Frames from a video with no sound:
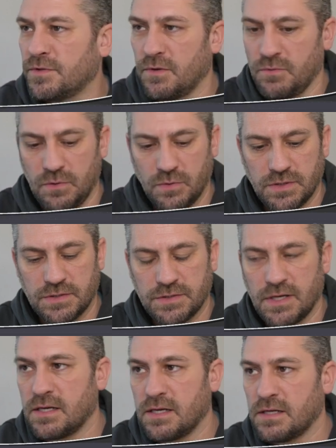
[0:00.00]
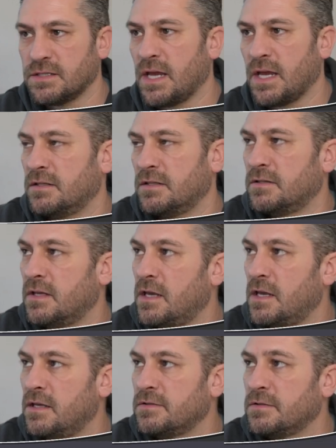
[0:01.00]
So we would just say contains
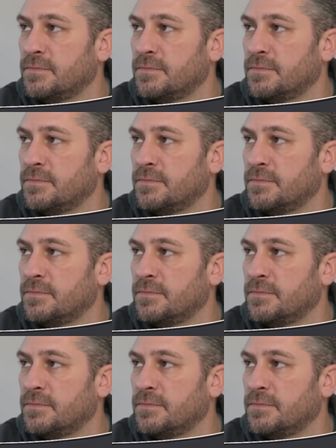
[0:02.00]
ES.